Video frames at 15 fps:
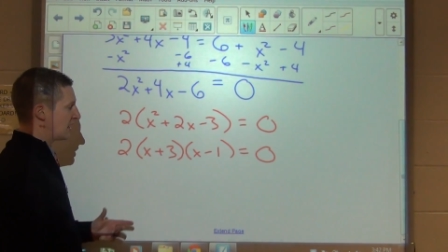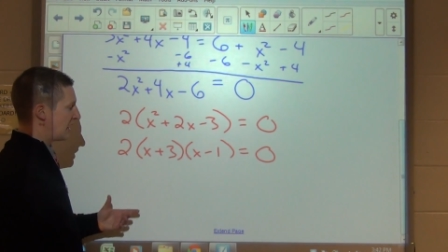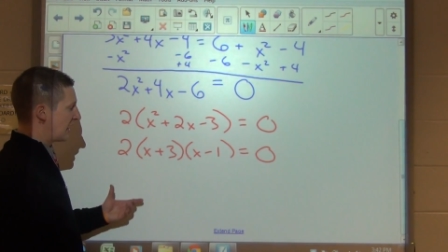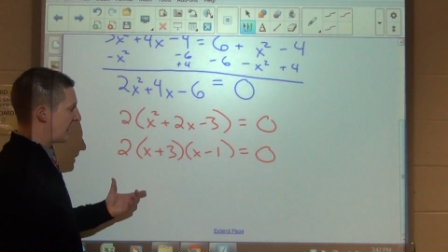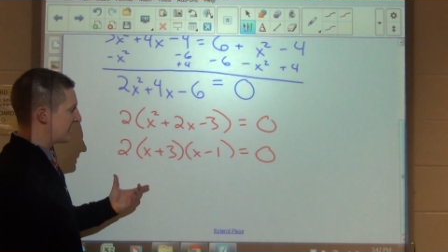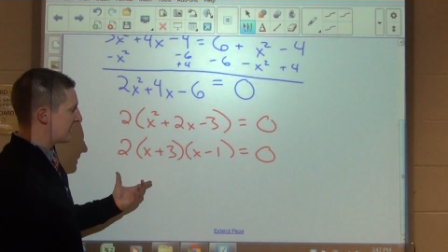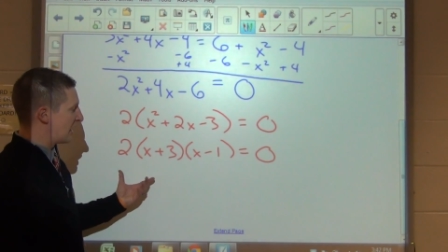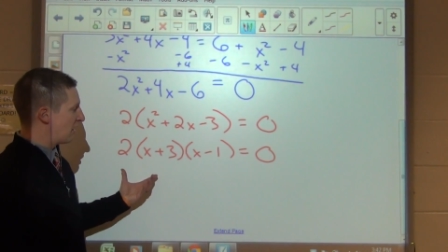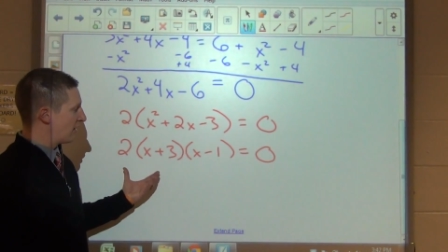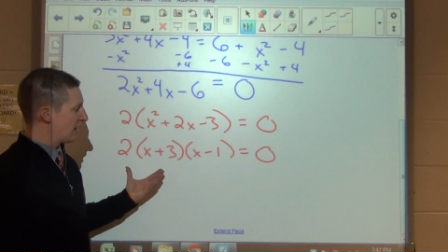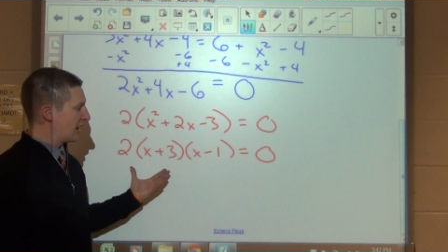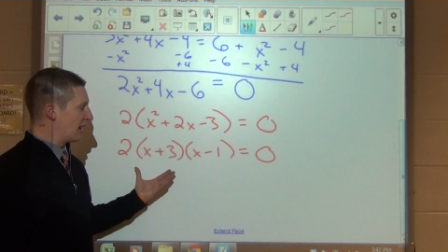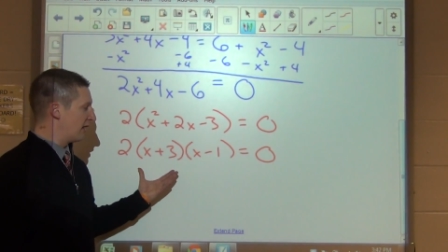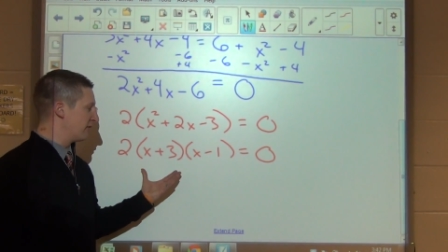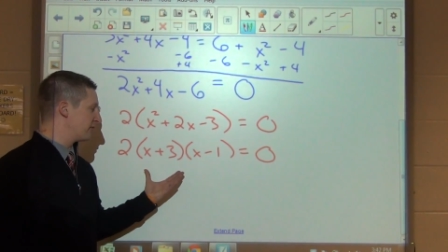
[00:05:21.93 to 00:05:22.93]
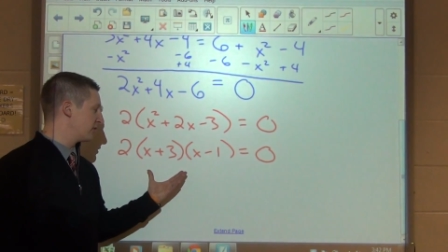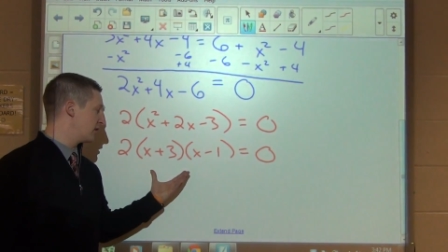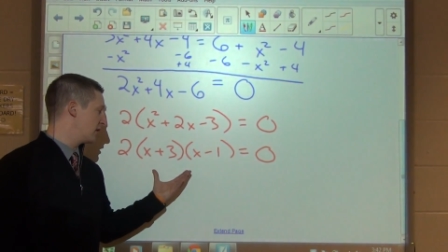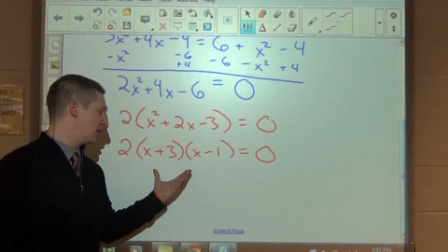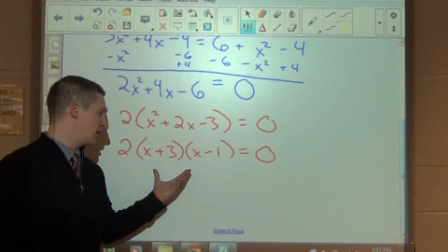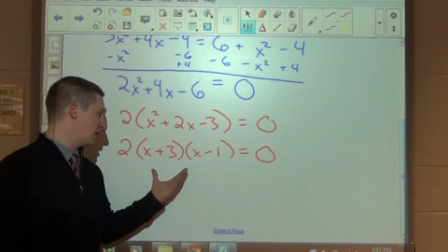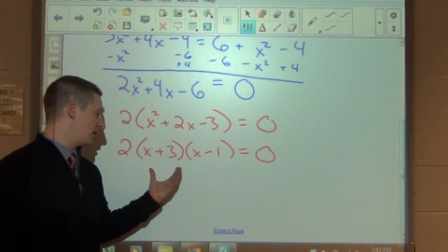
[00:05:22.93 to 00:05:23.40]
I now have
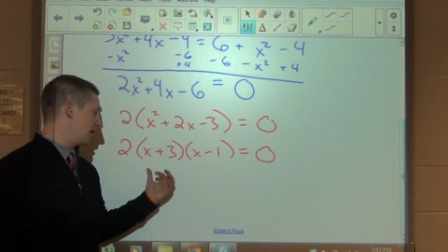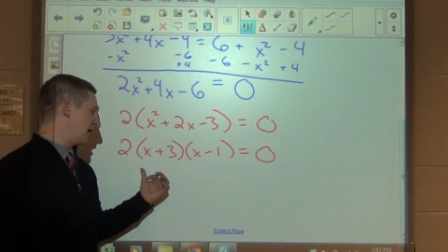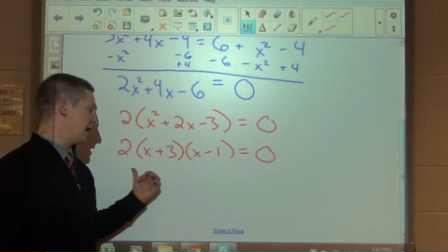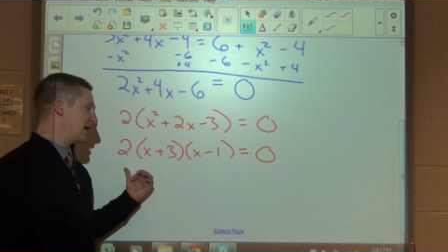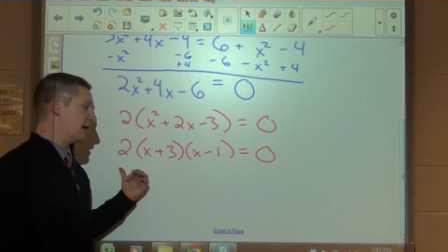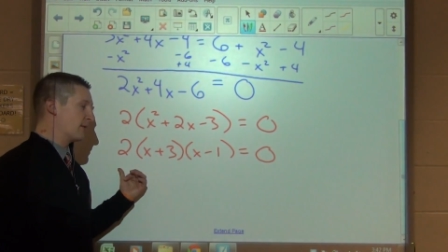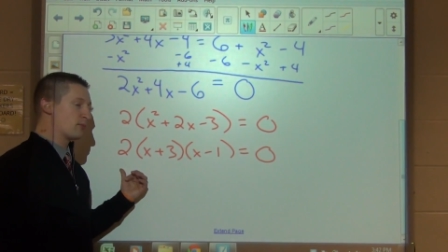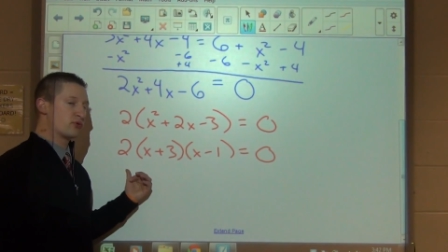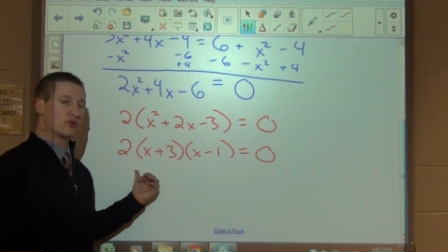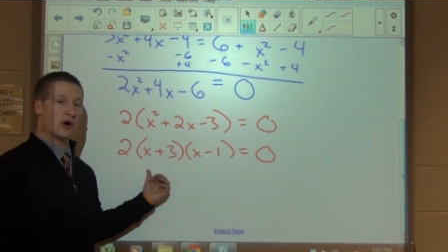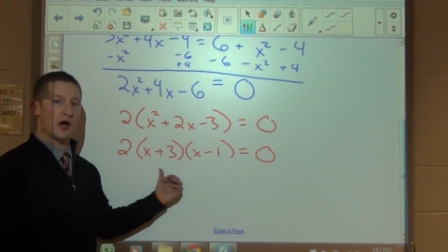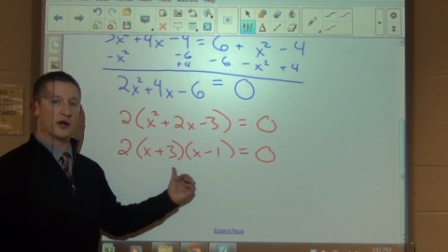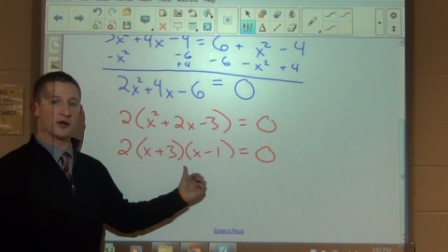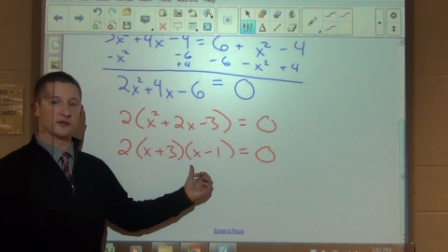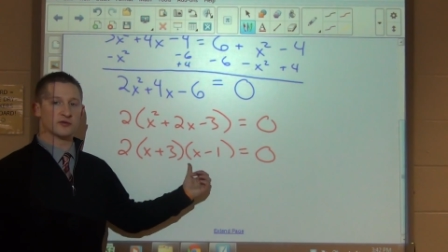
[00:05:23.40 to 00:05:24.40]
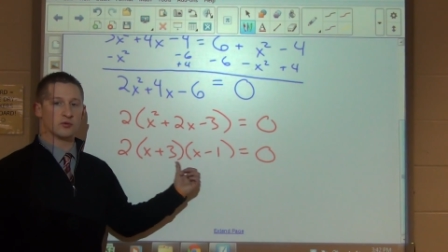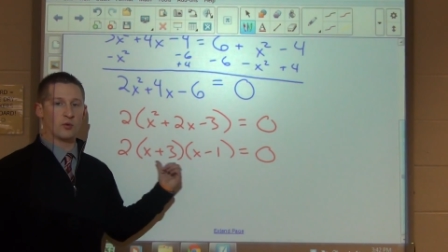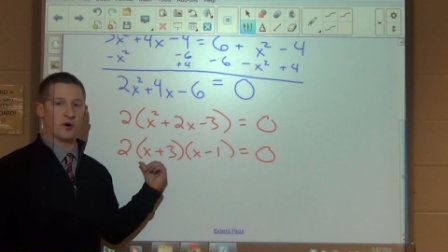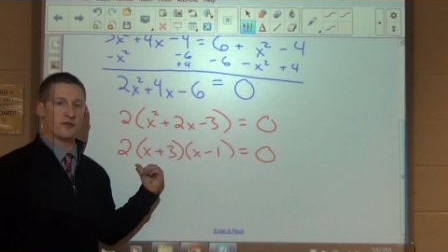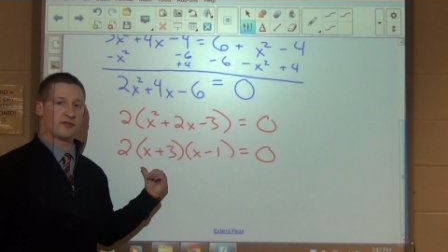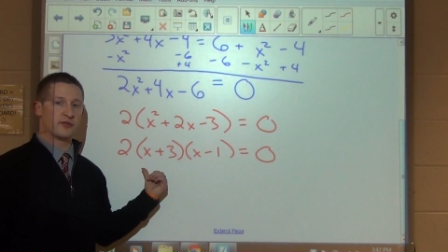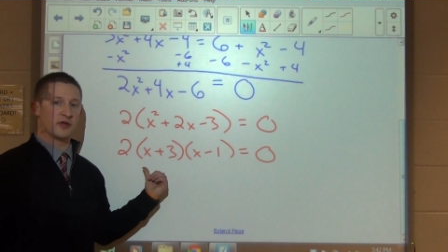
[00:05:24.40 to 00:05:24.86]
a product,
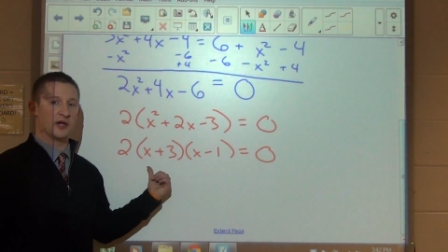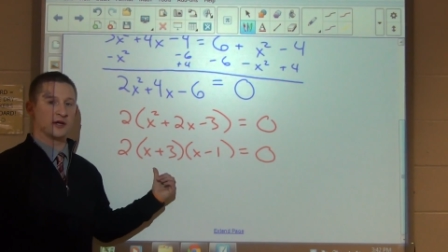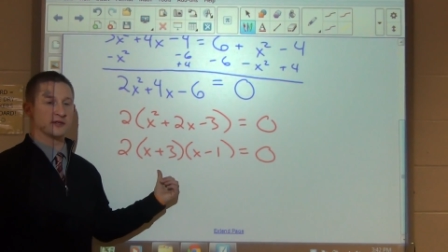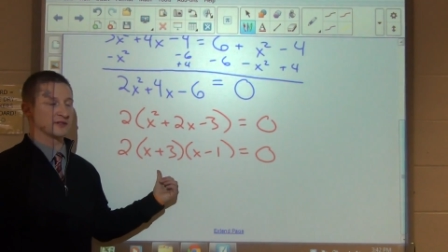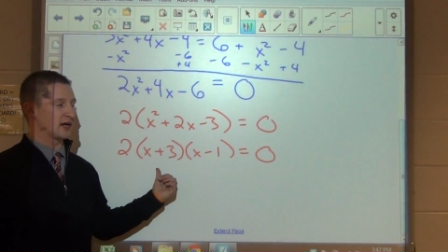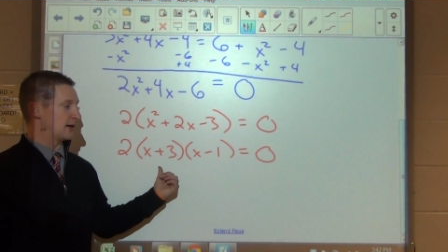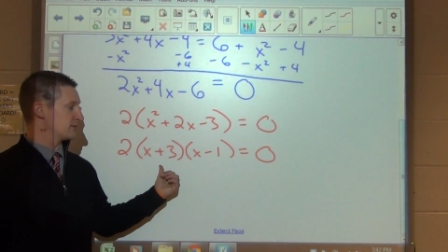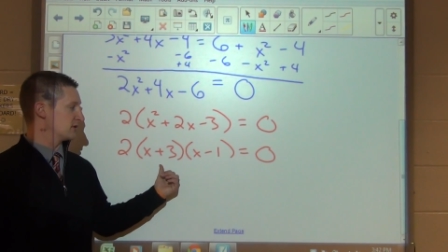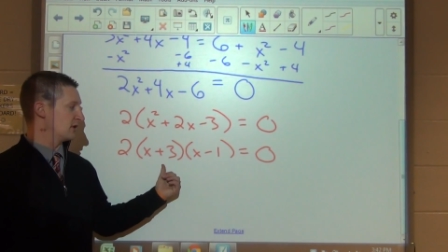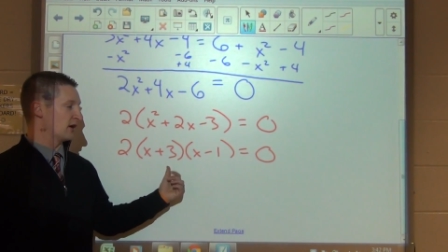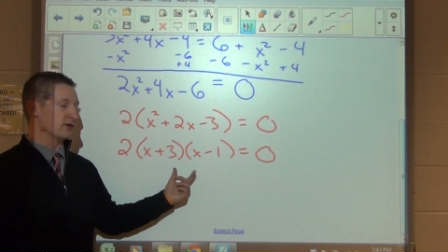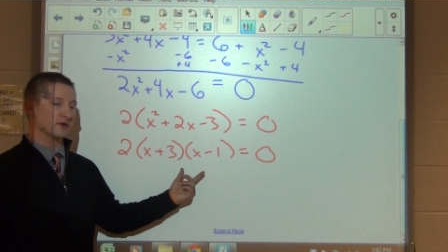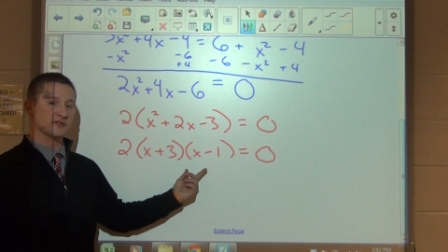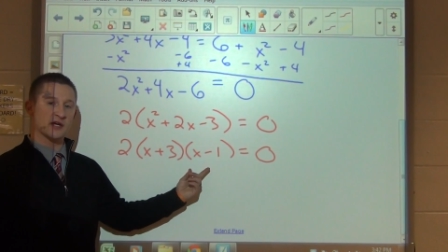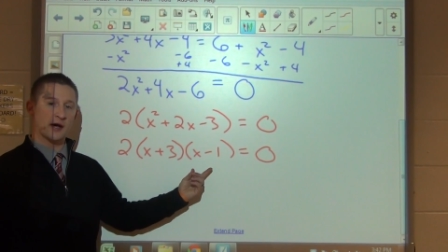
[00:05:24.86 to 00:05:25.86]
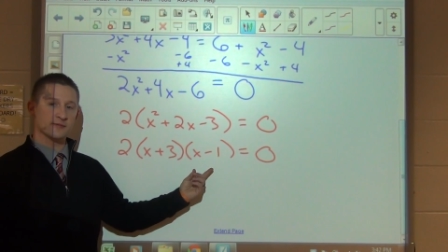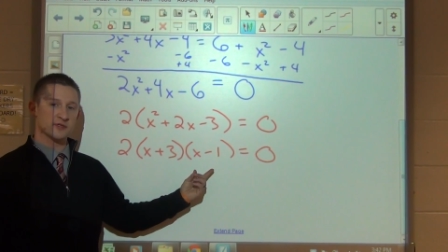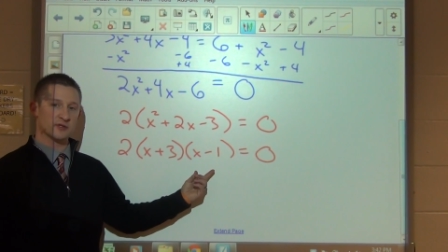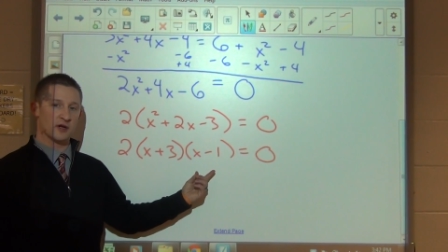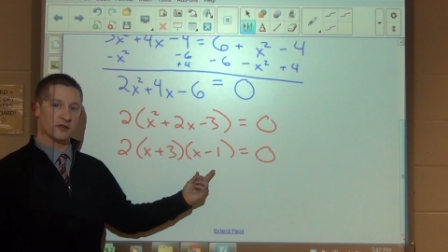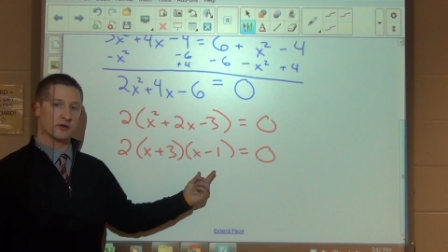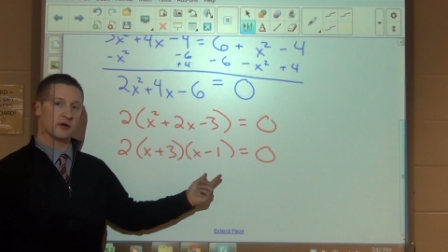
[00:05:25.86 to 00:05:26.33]
one thing times another,
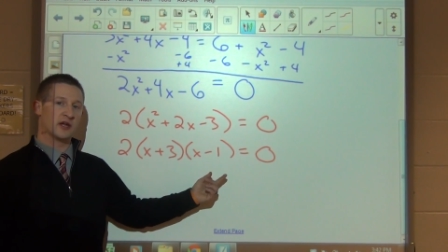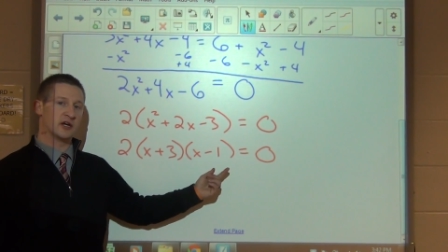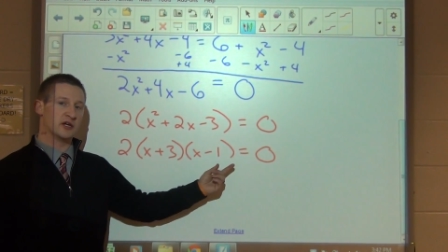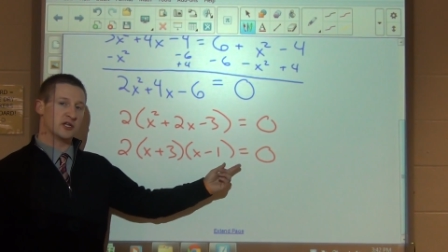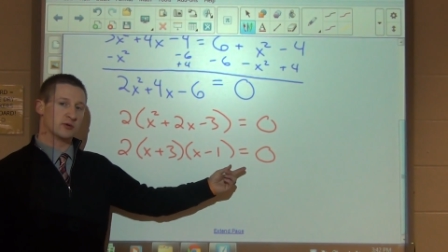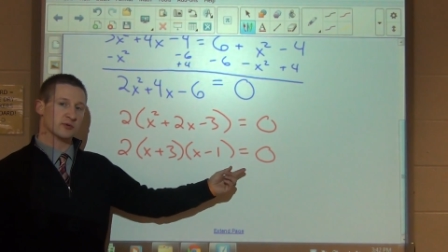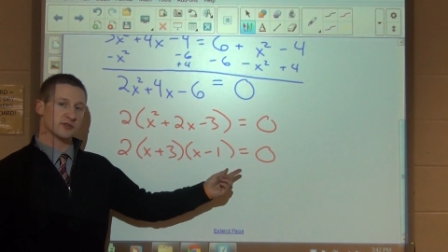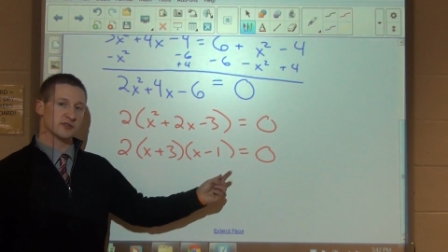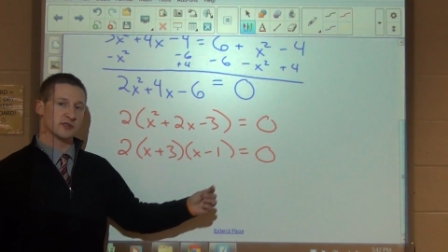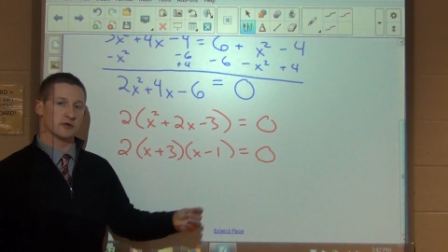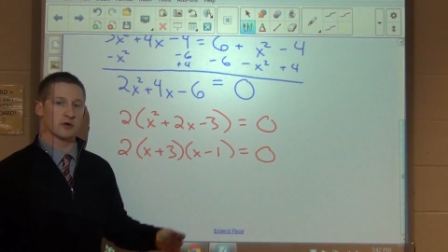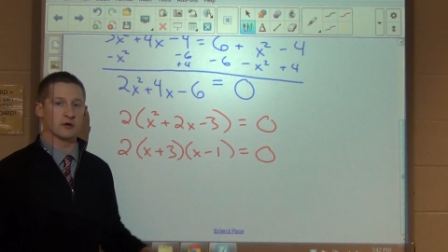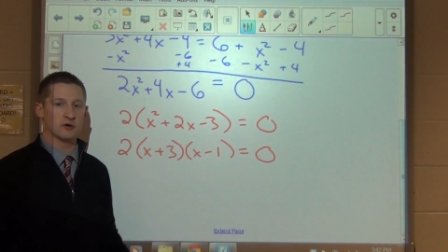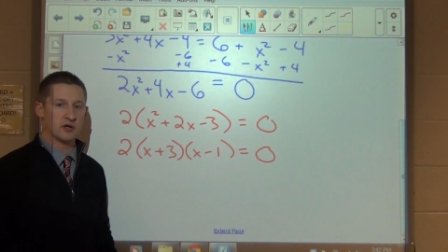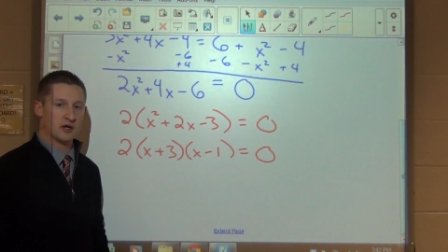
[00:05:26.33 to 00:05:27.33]
and it equals 0.